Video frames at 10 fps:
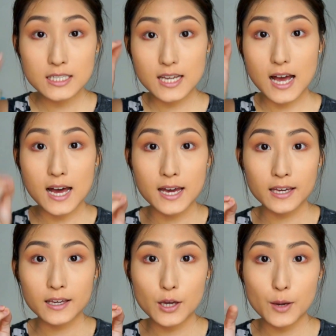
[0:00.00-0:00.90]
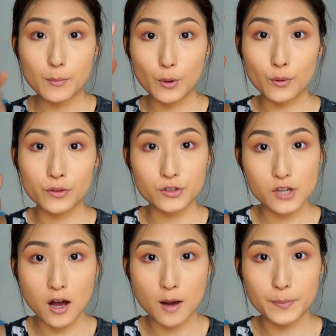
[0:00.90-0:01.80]
tie both
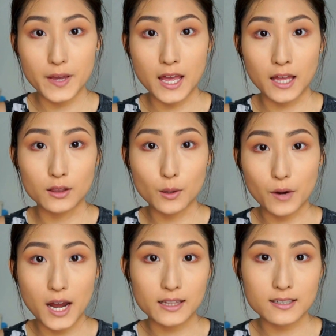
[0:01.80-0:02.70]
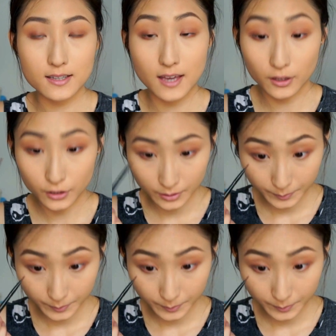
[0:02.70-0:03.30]
top and lower eyelid together.